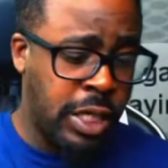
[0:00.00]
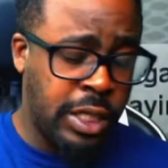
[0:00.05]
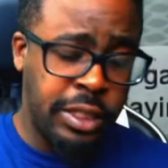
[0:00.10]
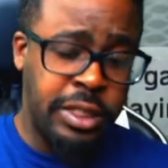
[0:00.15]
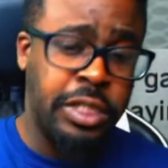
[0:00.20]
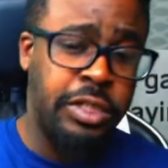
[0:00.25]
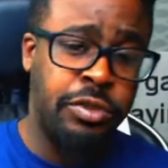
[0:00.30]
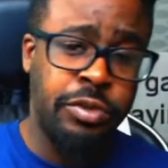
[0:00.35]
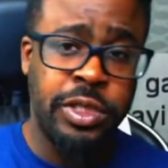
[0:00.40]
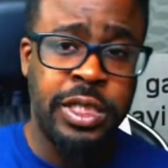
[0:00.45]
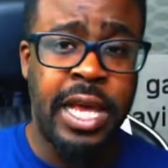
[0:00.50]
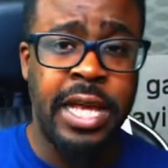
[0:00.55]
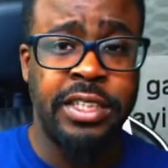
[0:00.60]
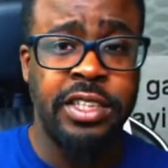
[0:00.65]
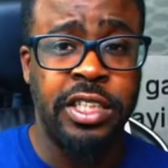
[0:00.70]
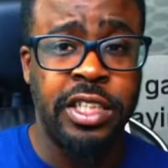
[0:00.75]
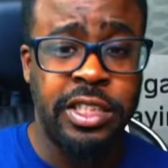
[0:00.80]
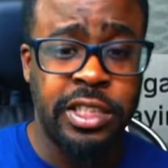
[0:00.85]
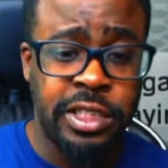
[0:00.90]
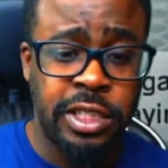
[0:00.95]
This was
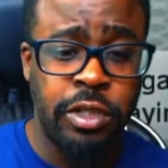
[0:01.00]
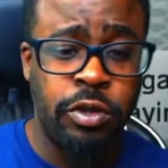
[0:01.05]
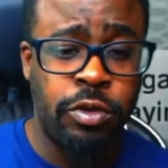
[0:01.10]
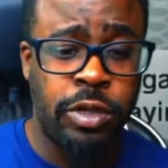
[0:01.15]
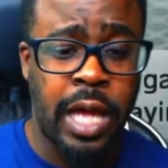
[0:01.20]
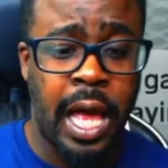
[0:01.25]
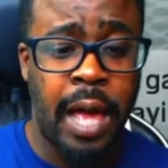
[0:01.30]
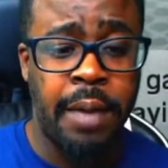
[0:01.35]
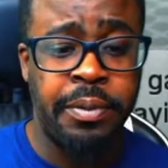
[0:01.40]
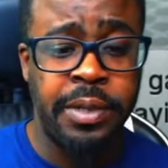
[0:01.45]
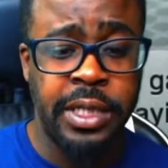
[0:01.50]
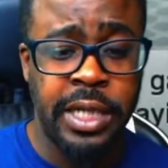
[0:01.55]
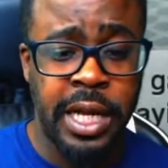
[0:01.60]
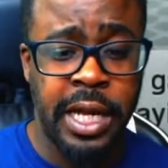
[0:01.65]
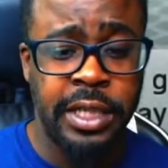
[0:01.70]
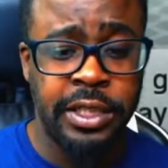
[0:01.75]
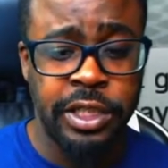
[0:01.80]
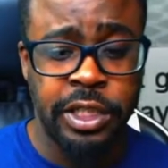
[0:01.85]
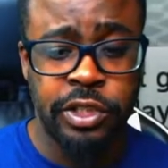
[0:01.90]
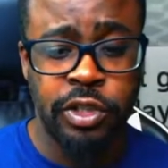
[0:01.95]
actually a sealed copy that
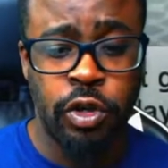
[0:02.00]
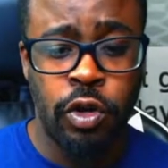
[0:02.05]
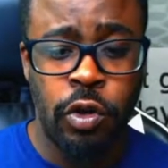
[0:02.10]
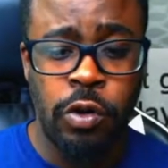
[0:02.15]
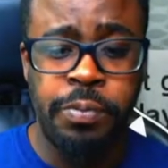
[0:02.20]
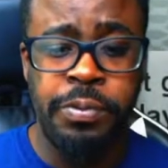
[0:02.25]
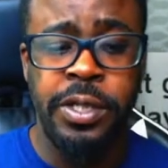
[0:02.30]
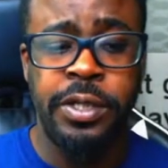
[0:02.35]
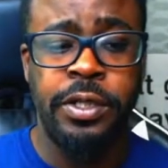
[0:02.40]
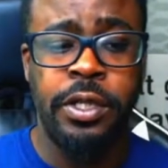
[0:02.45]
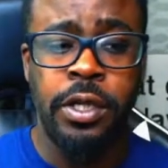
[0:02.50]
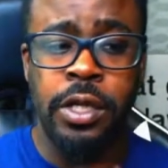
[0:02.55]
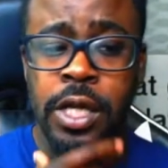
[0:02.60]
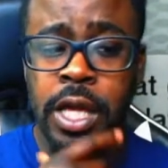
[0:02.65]
I just opened,